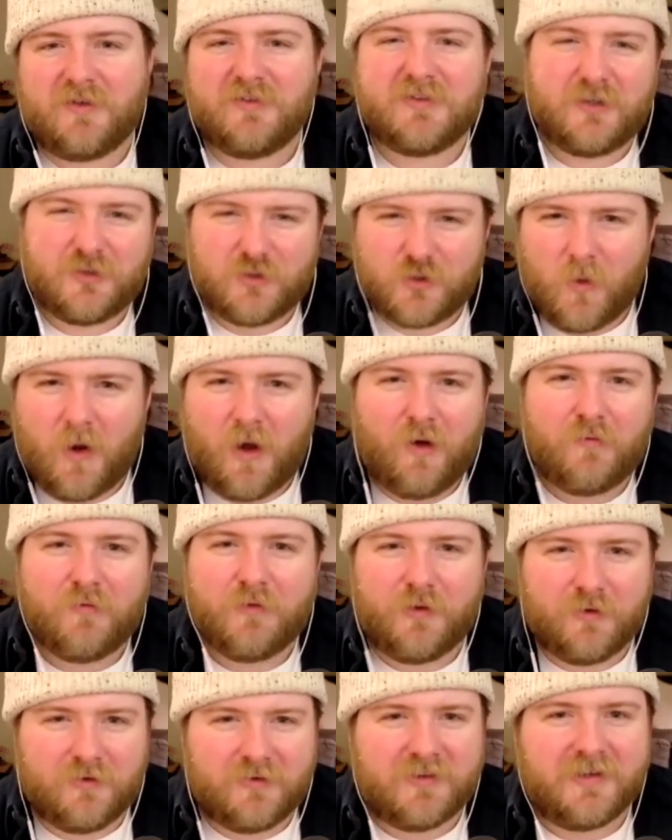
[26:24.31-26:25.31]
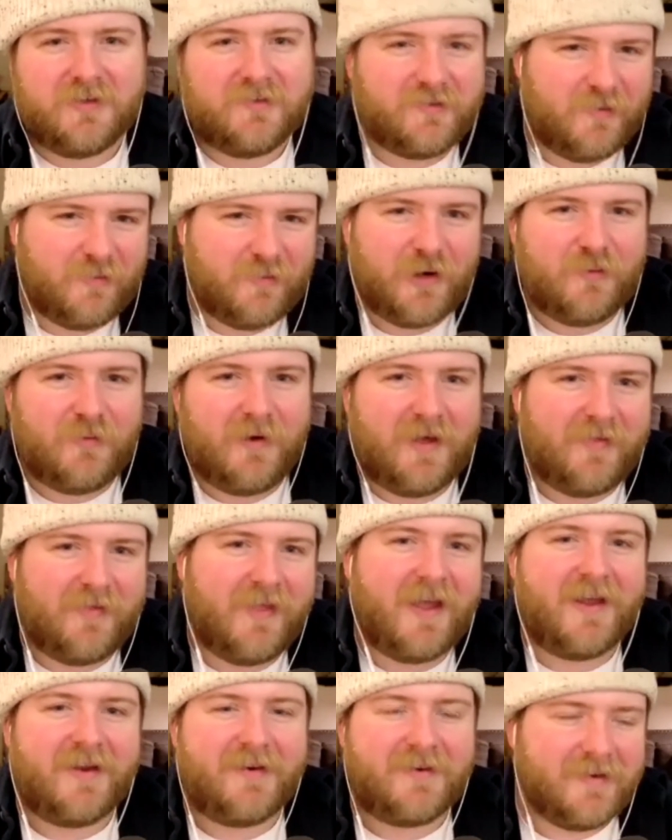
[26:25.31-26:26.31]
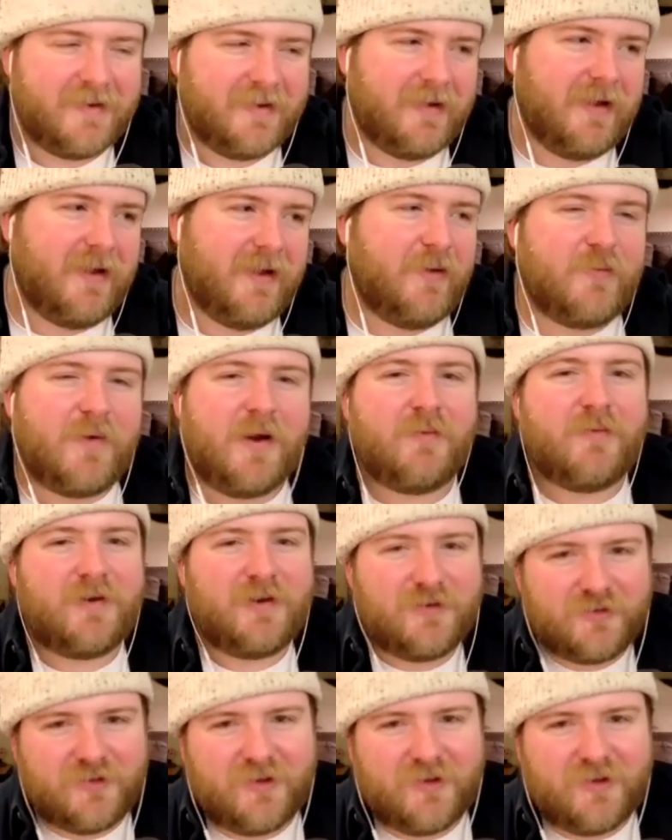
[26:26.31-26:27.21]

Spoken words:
It was like 12, 13, somewhere around that. Right when you're